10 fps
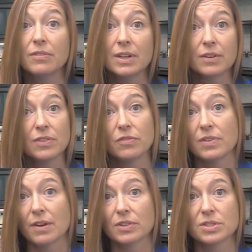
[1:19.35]
Even if
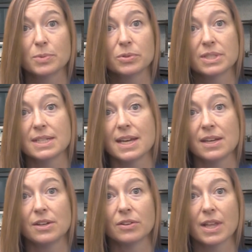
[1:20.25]
you've never smoked a
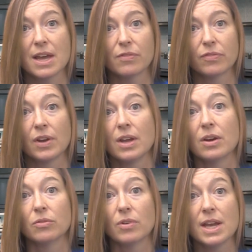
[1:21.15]
day in your life,
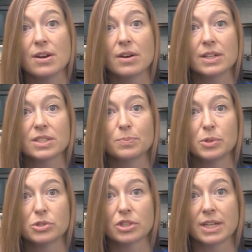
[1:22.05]
radon
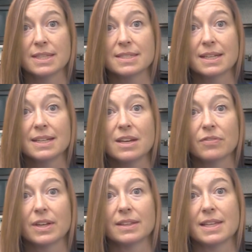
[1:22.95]
exposure can
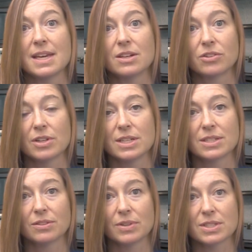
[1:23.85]
significantly
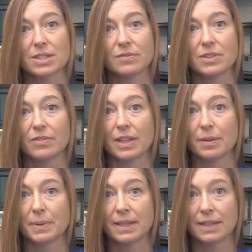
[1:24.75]
increase the risk of
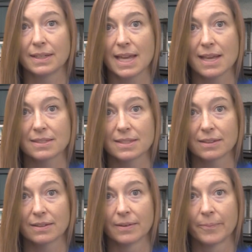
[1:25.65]
developing lung
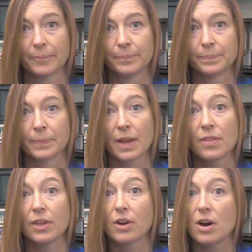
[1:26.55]
cancer.
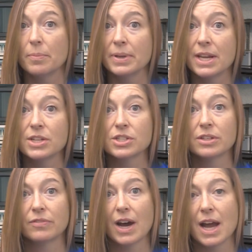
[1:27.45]
The
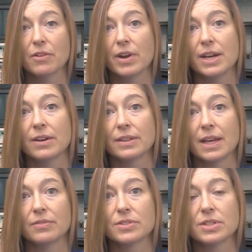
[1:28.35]
combination of high radon
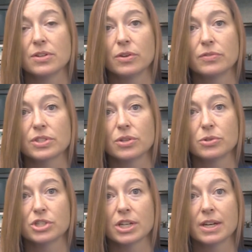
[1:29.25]
levels in Nova
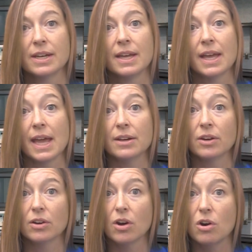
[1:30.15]
Scotia and
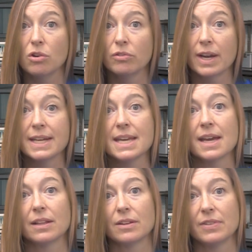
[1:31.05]
our
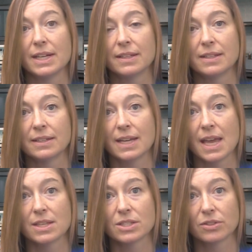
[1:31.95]
already elevated lung
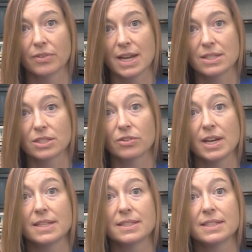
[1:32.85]
cancer rates
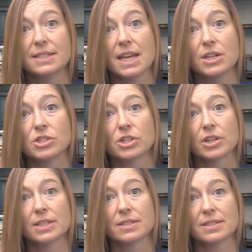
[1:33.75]
creates a
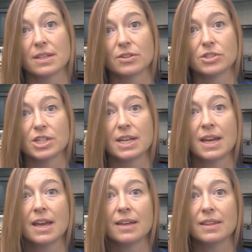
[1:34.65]
dangerous
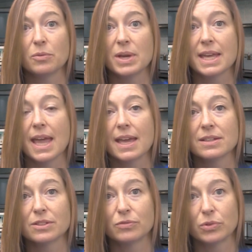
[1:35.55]
synergy that we
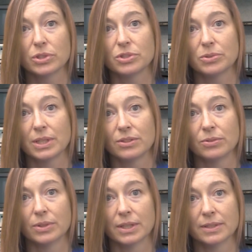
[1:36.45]
can't afford to
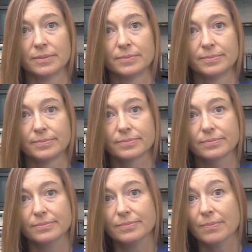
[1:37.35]
ignore.
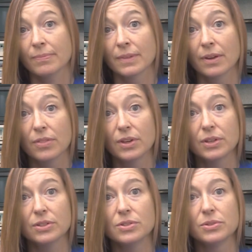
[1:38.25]
The
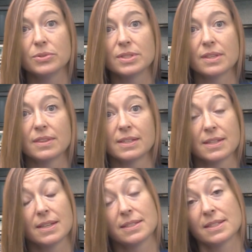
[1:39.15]
good news
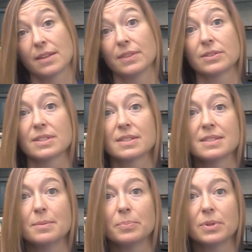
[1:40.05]
is that there's a
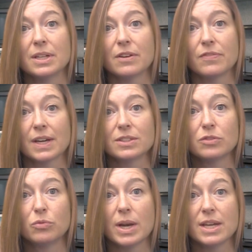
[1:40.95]
simple and
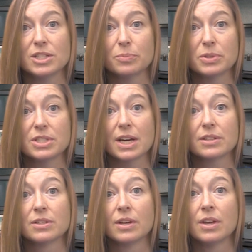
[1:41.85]
effective way to
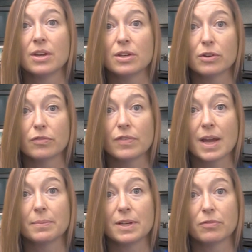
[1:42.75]
protect your
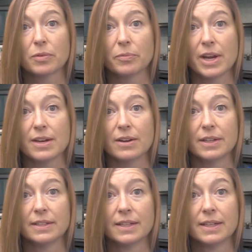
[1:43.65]
family from
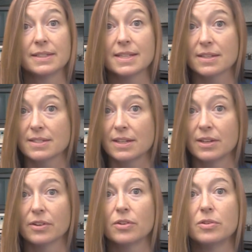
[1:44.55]
radon, testing
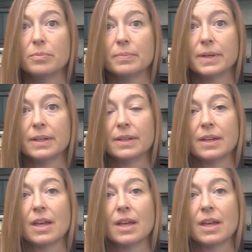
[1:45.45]
your home.